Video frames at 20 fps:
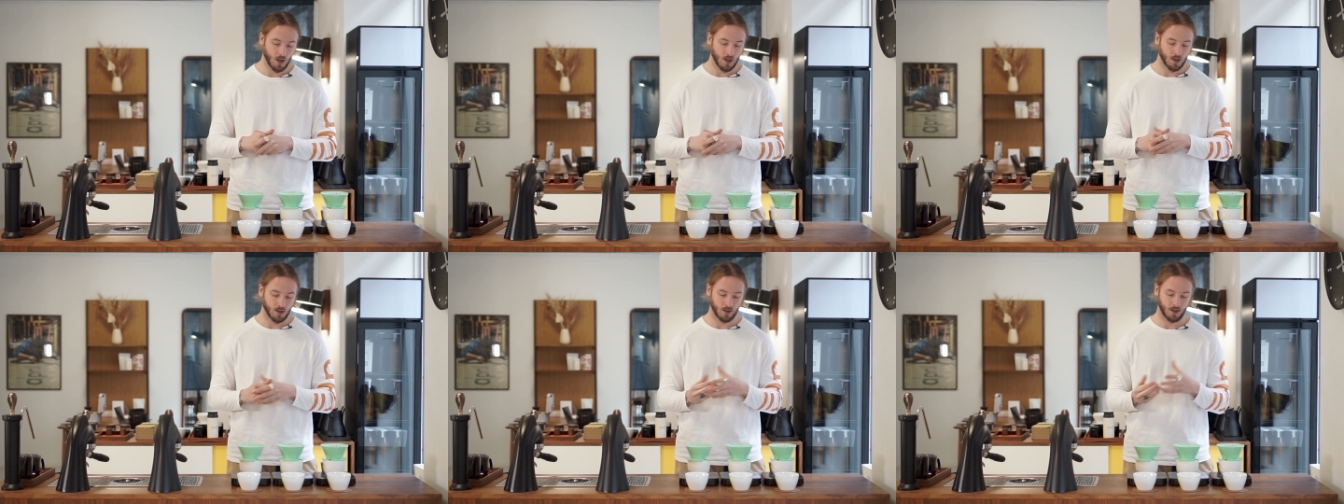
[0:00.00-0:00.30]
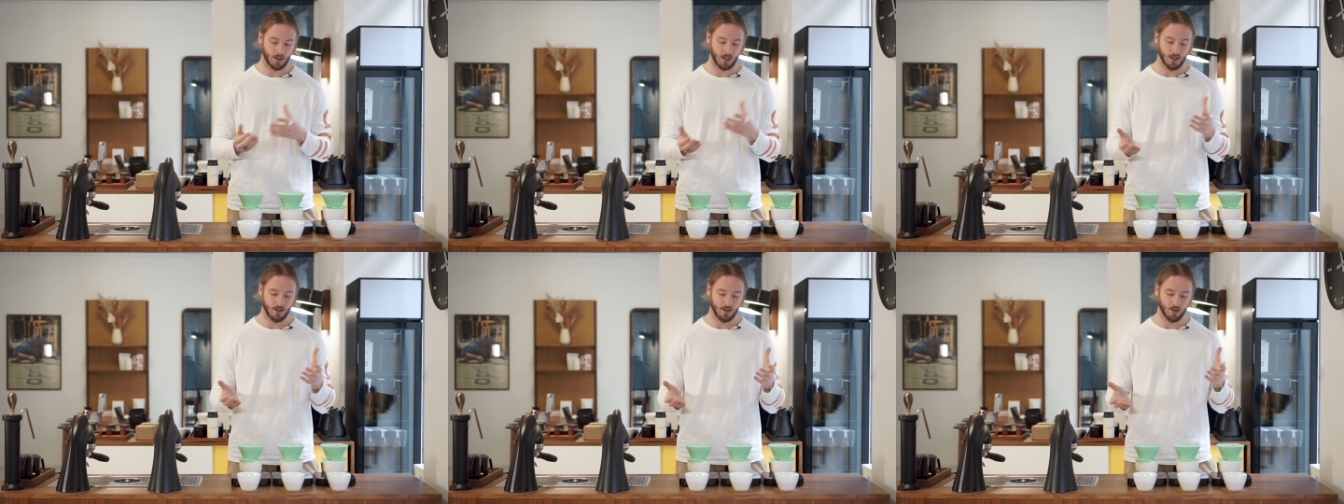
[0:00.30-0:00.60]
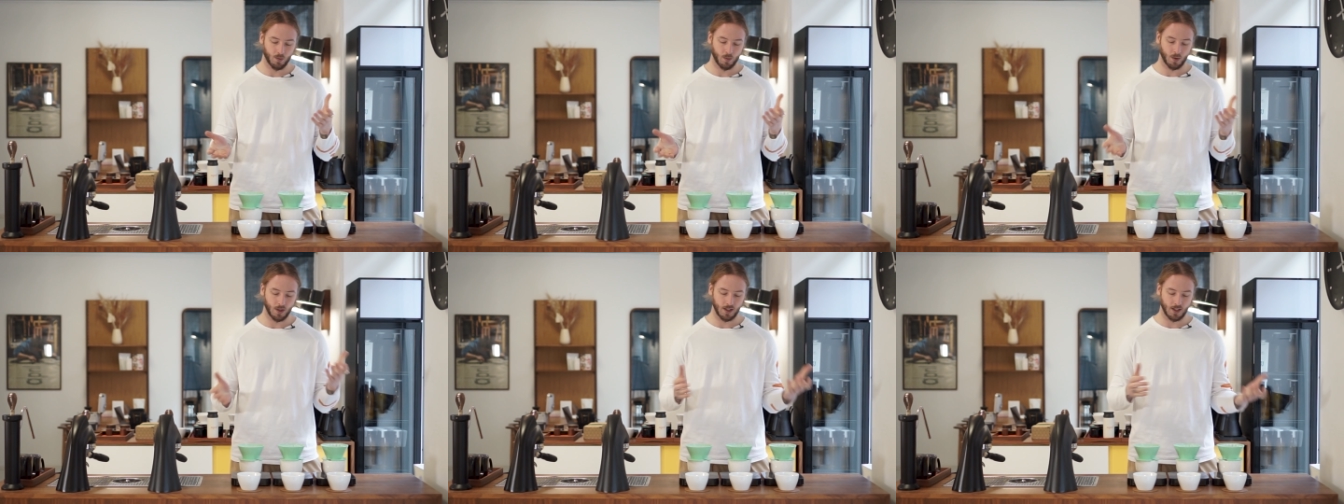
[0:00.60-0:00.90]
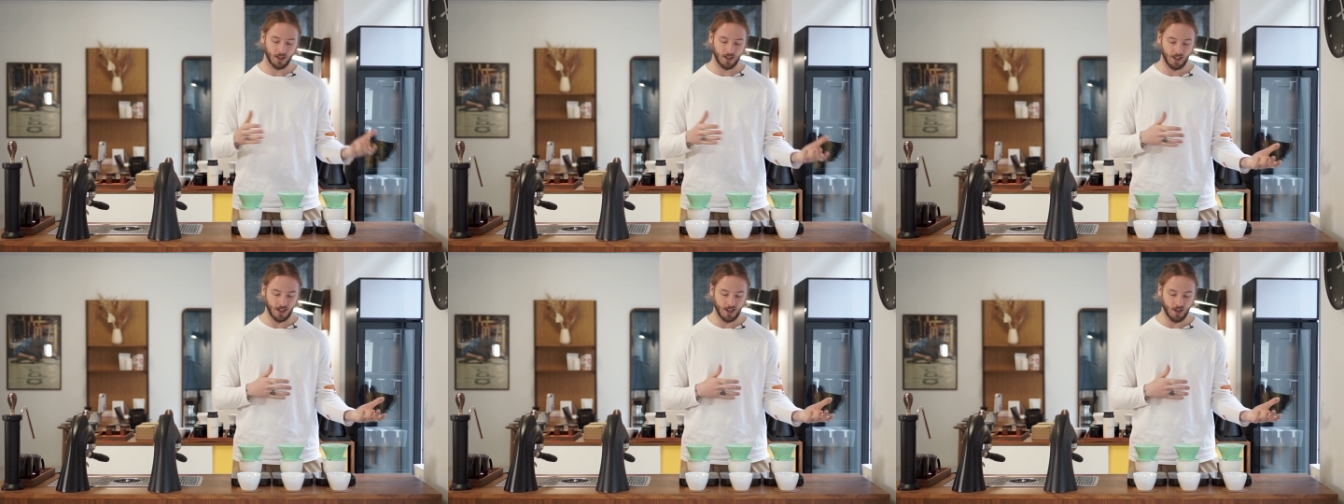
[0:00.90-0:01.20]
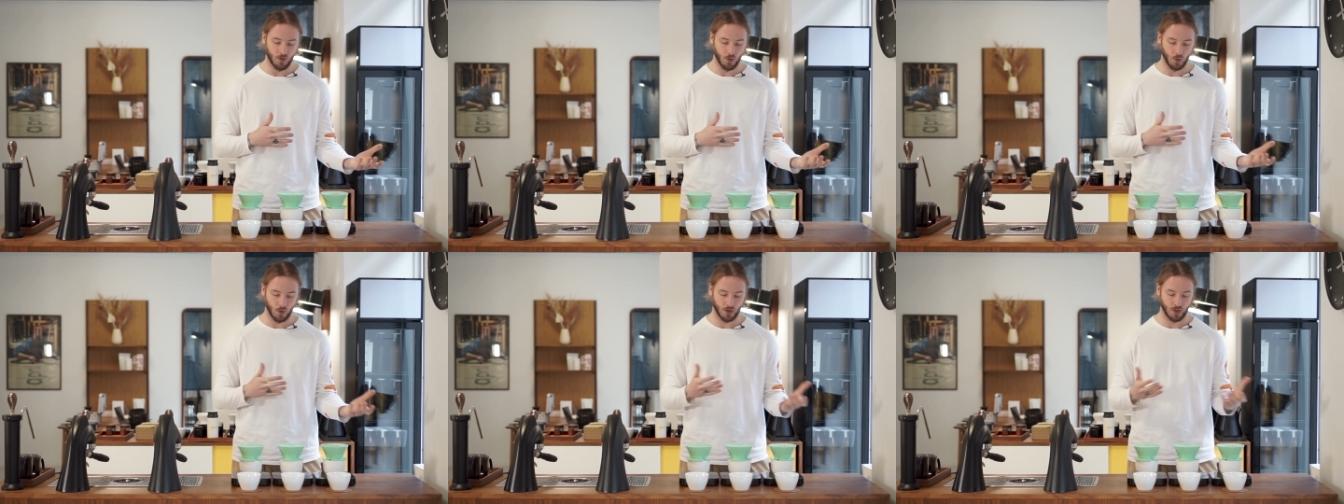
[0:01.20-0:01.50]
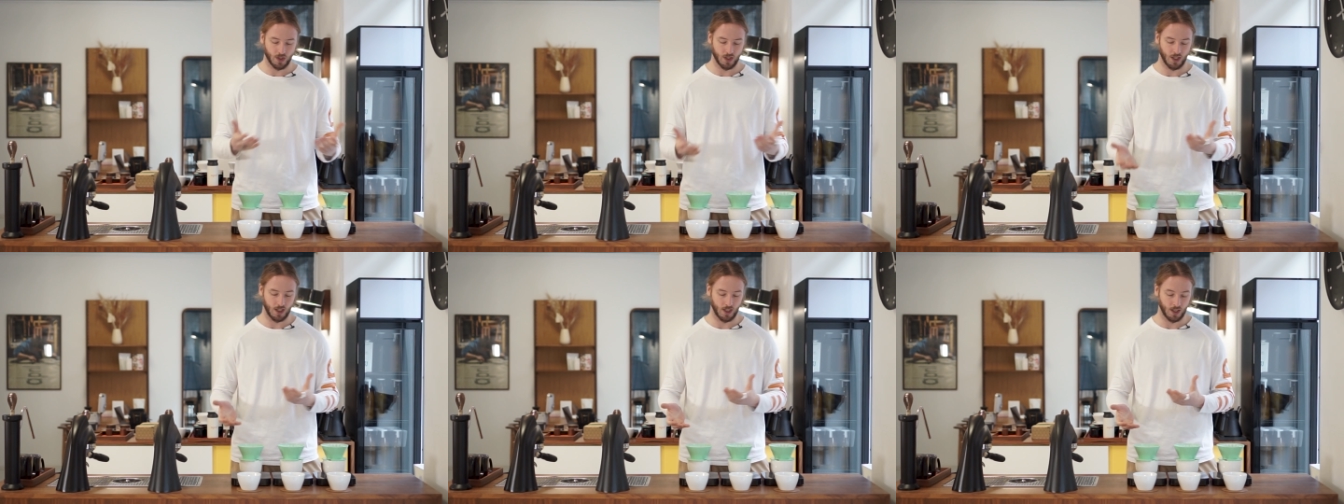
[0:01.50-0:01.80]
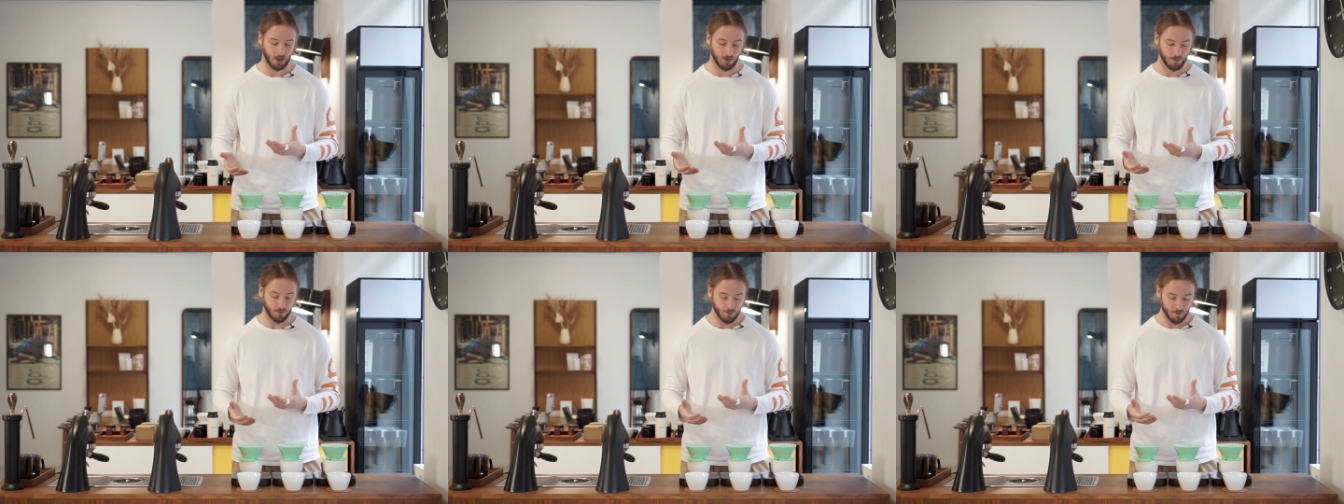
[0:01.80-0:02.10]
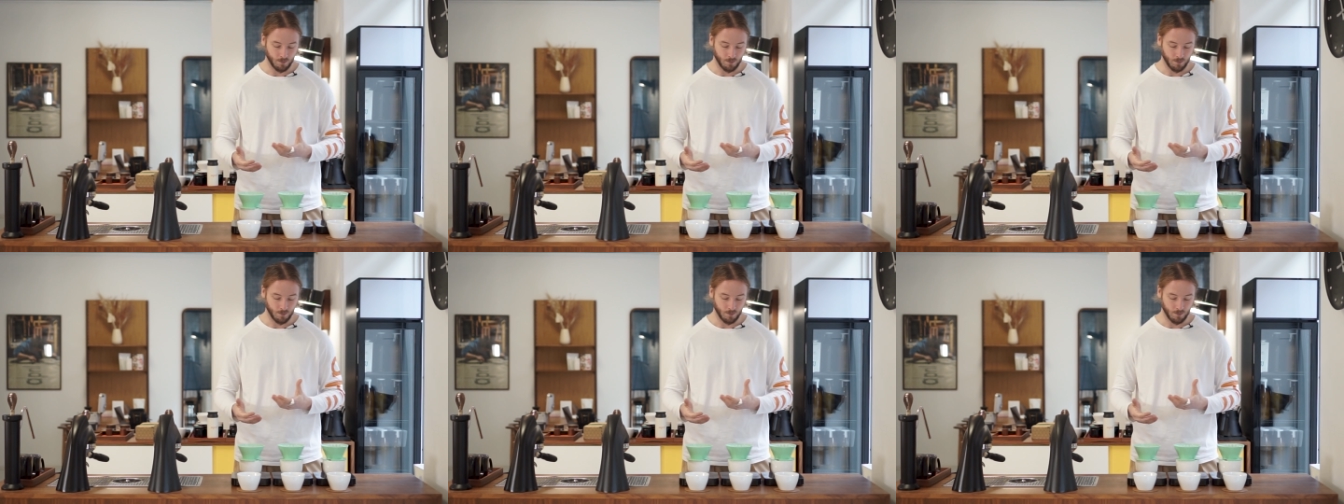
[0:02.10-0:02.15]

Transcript: So that's a really interesting